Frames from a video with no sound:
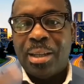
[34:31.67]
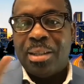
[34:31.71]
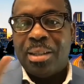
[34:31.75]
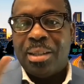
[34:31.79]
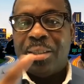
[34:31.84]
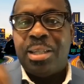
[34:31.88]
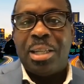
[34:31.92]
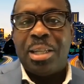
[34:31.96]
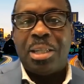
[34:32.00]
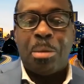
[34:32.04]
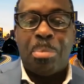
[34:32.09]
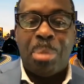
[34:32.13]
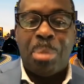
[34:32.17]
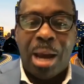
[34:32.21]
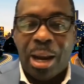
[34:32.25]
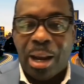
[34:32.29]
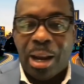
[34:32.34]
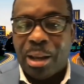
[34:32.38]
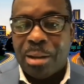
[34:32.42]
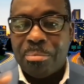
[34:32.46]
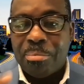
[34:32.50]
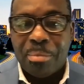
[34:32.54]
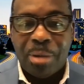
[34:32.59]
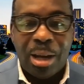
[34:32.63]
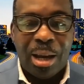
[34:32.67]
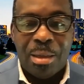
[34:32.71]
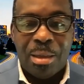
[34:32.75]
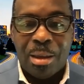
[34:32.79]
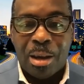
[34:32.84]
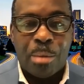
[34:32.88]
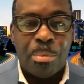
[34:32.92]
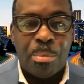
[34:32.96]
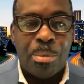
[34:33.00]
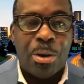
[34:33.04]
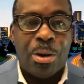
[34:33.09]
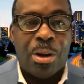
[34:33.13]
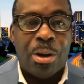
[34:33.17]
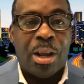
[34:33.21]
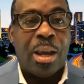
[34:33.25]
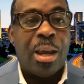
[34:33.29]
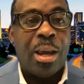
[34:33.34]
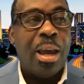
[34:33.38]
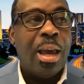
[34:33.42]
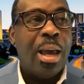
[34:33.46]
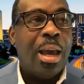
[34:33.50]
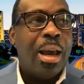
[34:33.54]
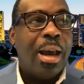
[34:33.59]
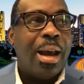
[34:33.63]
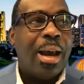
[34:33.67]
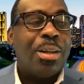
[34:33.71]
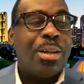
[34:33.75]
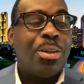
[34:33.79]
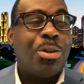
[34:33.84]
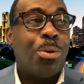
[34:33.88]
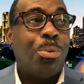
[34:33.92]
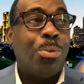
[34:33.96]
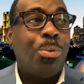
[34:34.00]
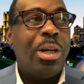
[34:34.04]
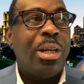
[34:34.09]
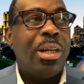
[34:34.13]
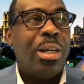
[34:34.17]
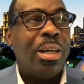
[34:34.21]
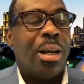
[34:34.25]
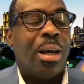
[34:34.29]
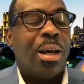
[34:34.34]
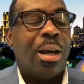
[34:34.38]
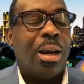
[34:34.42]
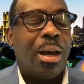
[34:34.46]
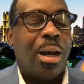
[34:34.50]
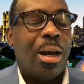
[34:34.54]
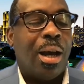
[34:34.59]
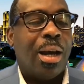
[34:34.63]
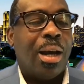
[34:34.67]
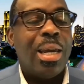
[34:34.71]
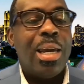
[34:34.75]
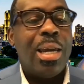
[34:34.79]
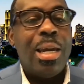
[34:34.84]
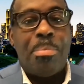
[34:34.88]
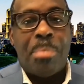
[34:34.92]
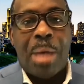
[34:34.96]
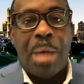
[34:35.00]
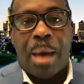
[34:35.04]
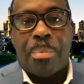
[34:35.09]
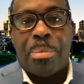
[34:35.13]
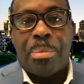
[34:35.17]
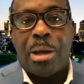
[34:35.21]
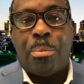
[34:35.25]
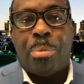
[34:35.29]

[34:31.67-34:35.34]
dissipating in the community. And so we did a heat mapping